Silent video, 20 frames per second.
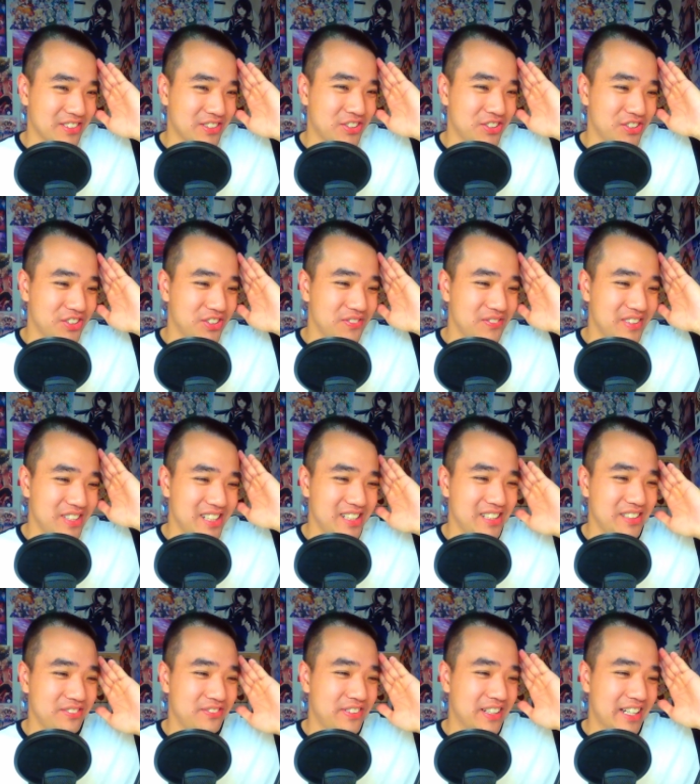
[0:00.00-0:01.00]

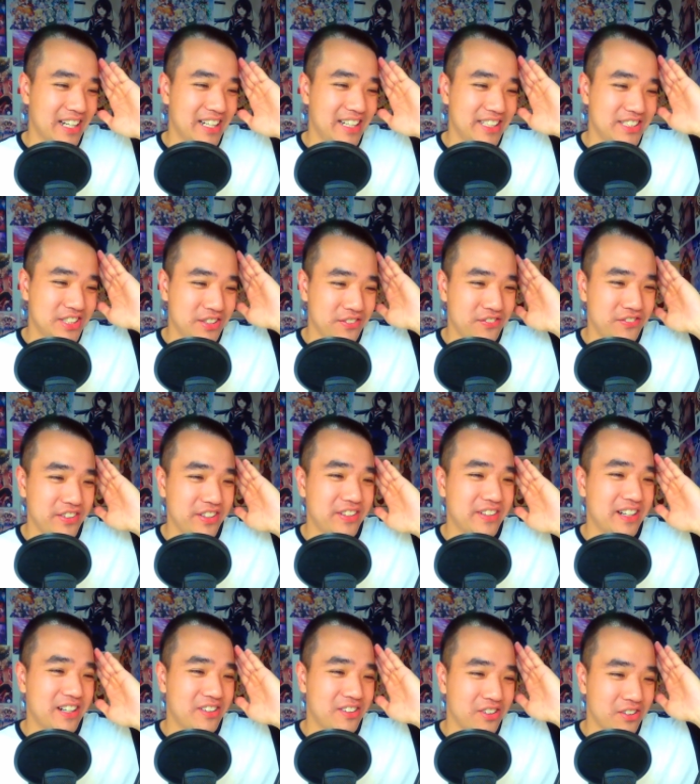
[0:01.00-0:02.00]
Kurumi at least she
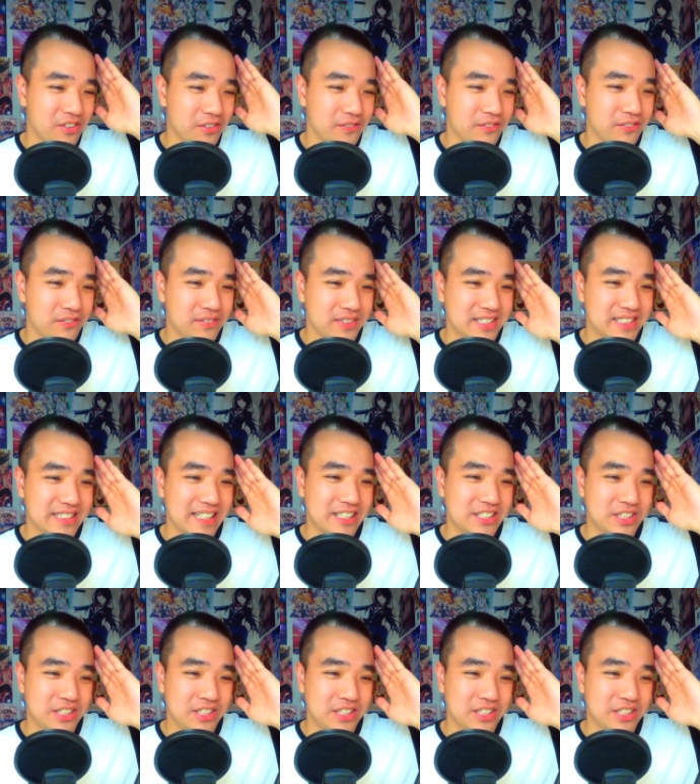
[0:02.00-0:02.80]
figured out her own mistake.